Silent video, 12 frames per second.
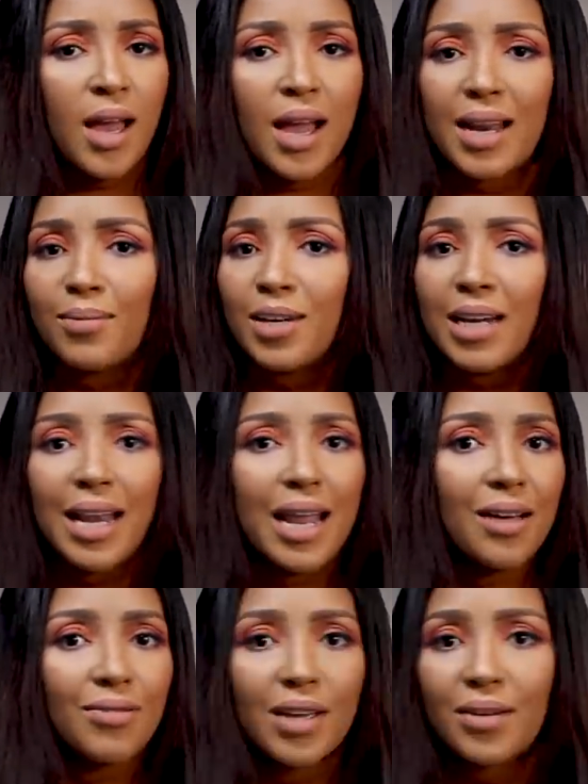and I'm gonna
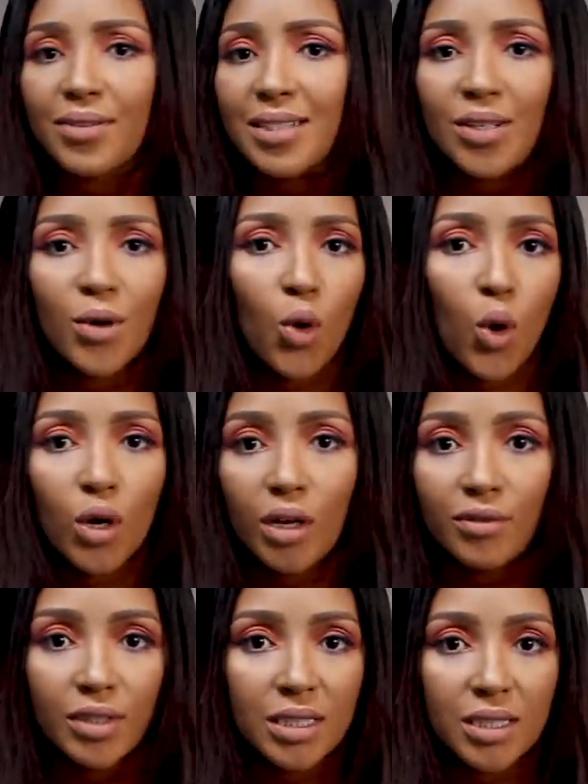love every single corner
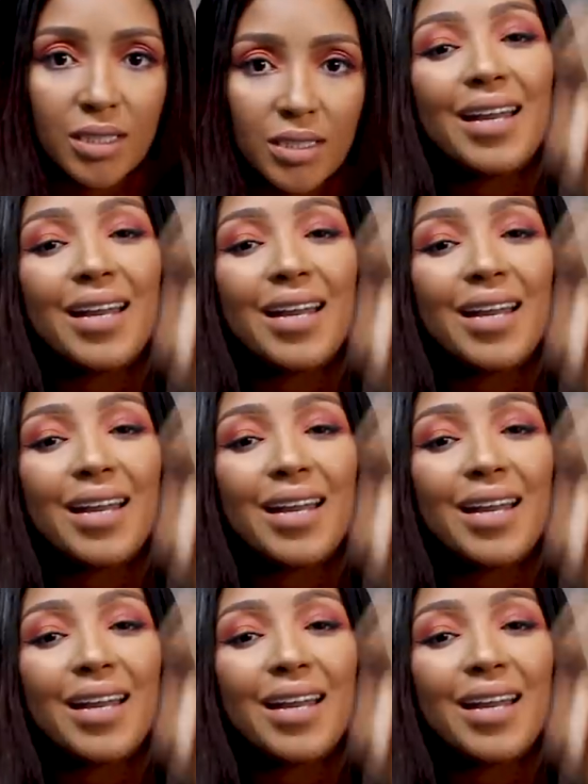of it.